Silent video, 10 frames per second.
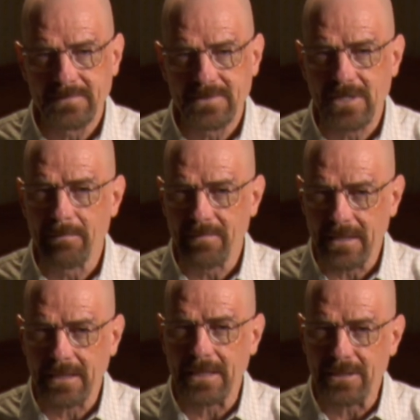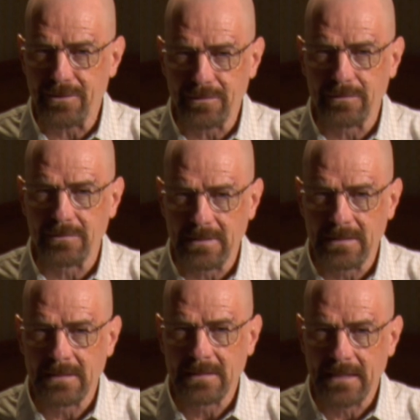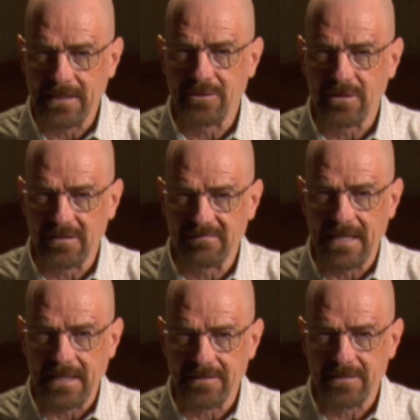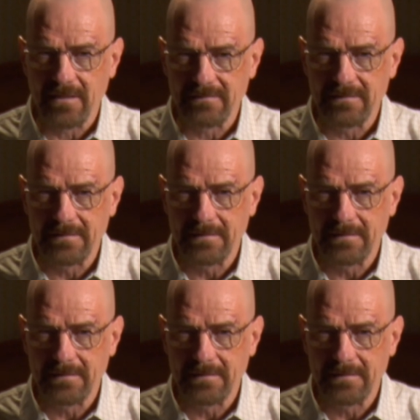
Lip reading: Something he knew and took advantage of.